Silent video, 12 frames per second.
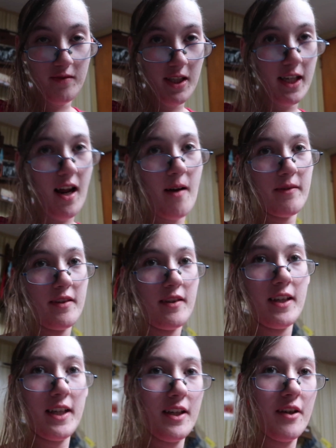And
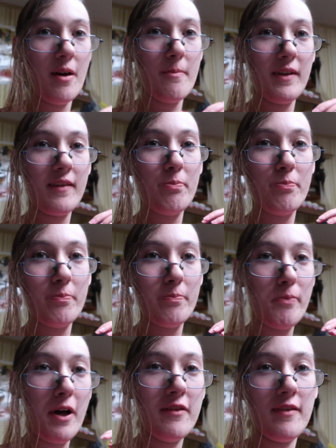obviously, you know, I miss
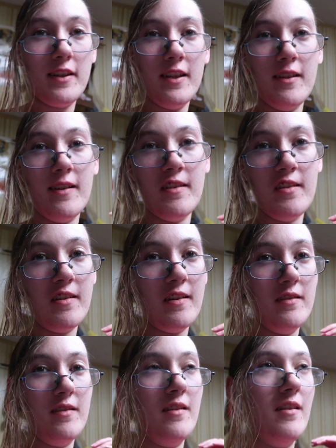posting
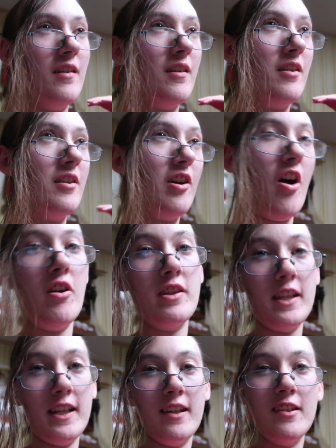
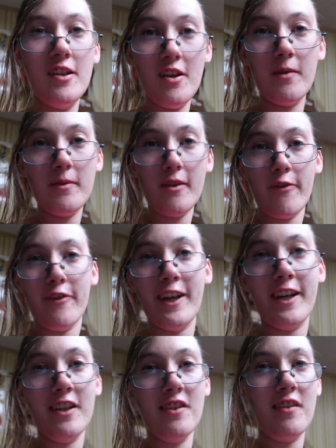content of the
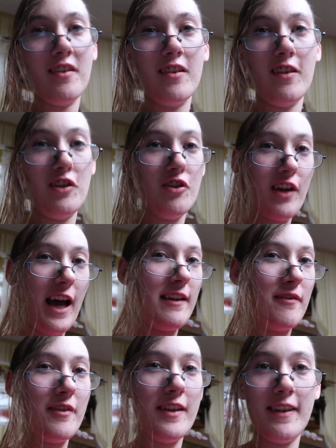fairs, because you
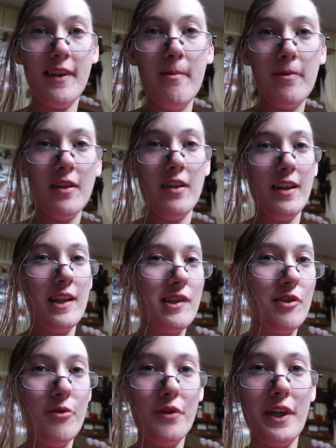guys really seem to
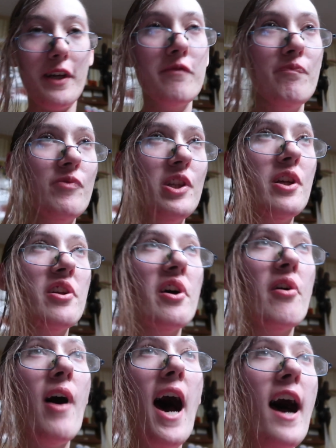enjoy it. You
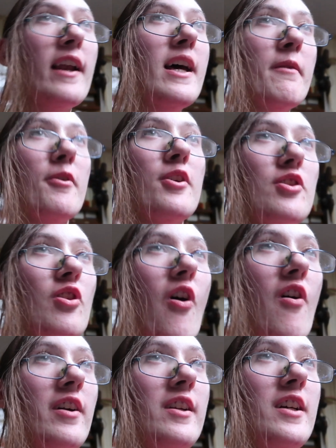know, I never
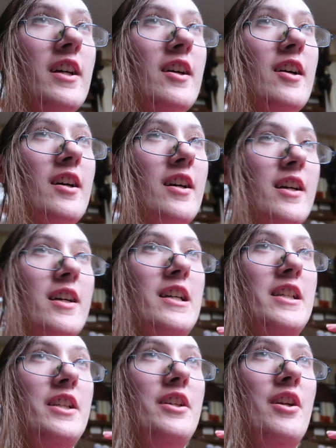thought,
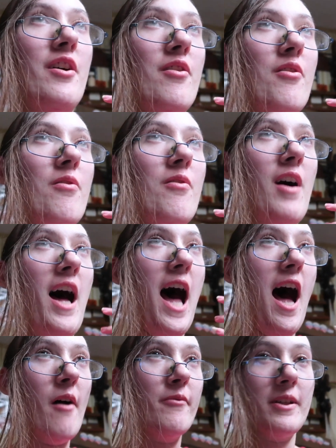you know,
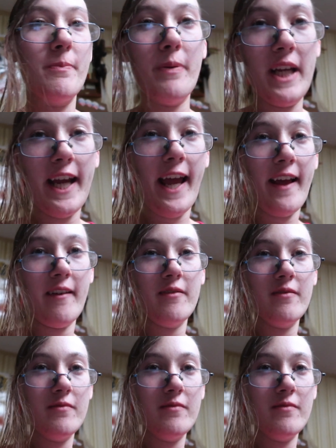I would be at